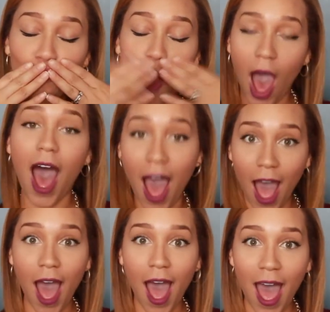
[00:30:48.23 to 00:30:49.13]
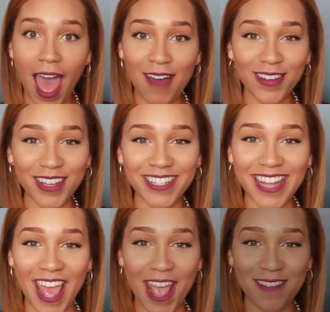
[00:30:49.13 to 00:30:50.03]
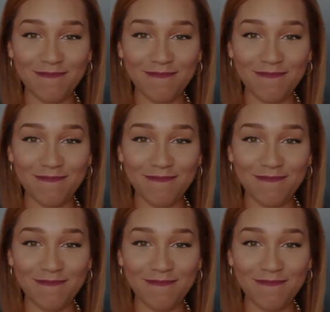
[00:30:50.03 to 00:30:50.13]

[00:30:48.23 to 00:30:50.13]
Mwah! Have a good day.